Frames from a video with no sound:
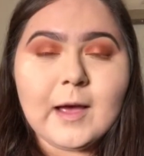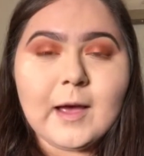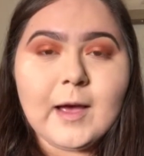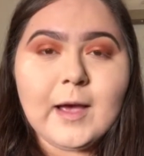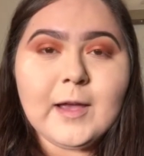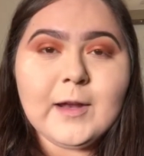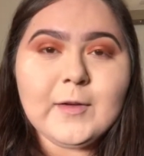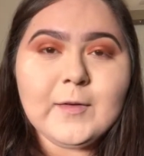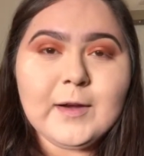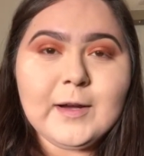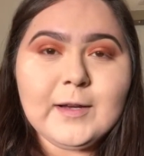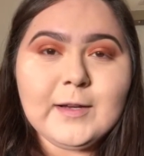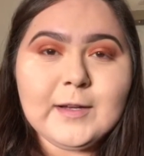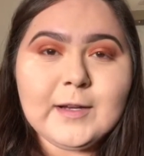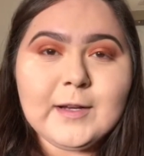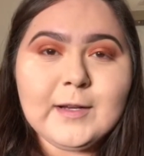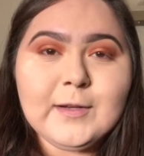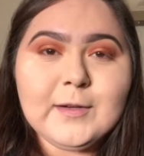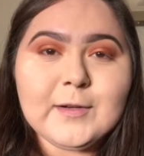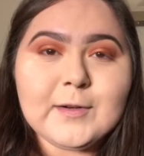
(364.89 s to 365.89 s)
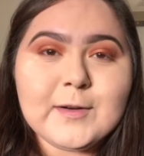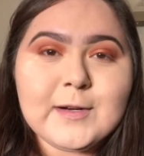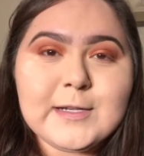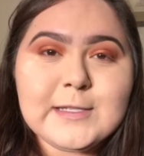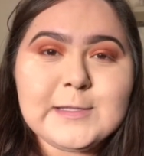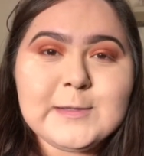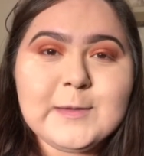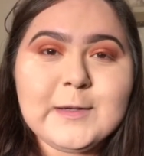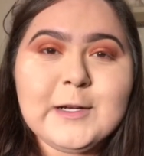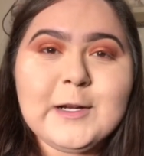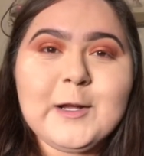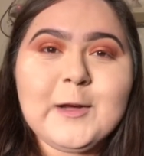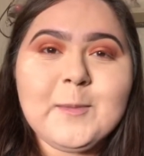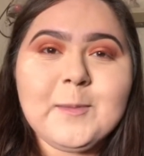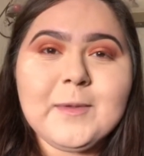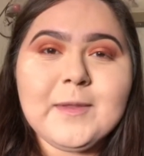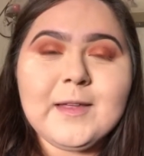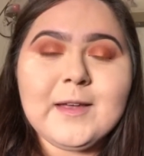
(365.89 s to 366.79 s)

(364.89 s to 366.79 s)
I know I look a little crazy right now, but